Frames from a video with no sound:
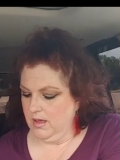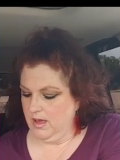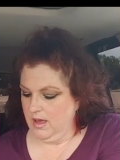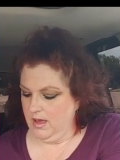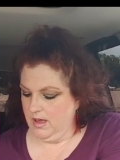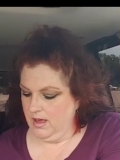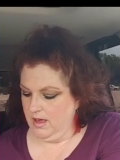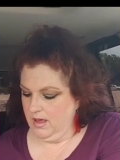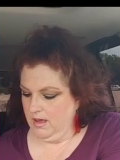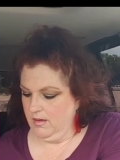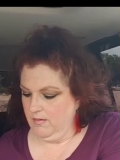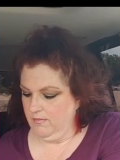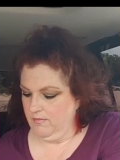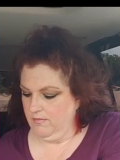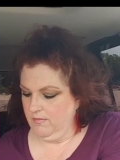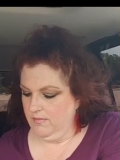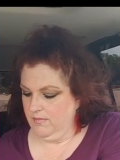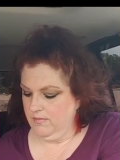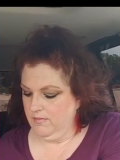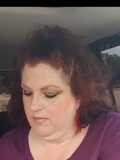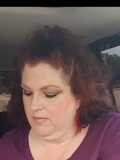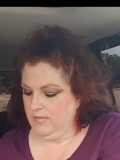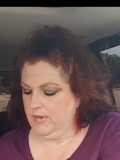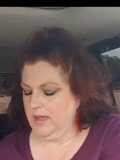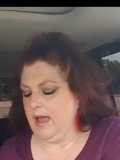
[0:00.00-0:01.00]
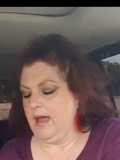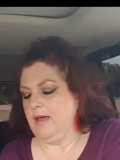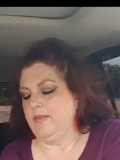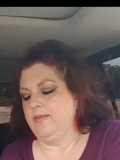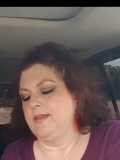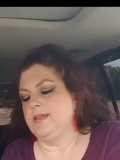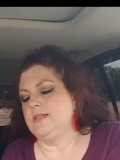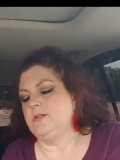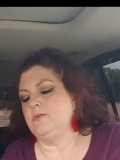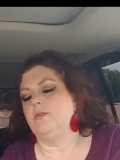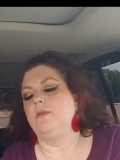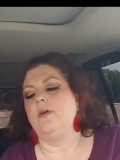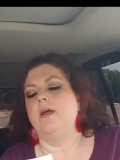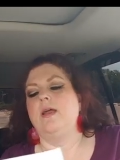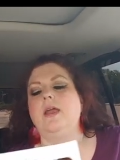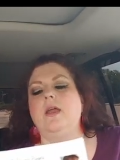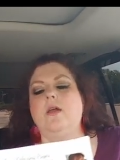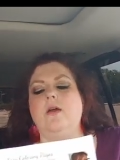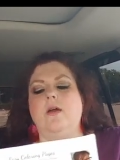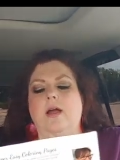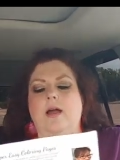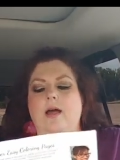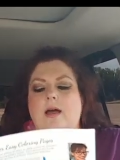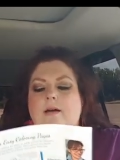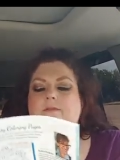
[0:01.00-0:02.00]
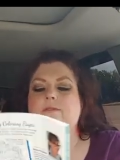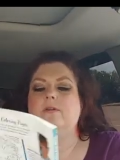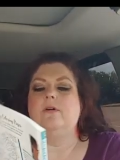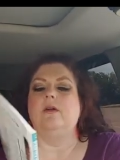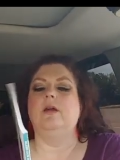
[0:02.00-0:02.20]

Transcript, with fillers: Um, yeah, this one right here I got